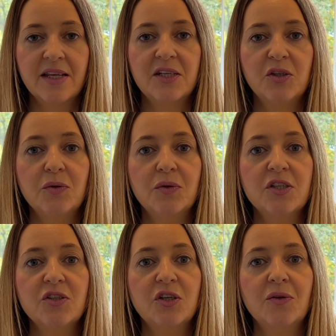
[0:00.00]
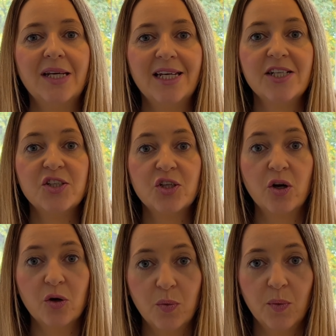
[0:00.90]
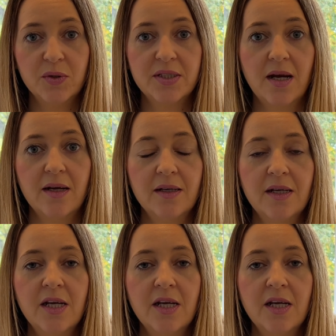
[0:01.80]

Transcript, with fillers: that you can do each quarter.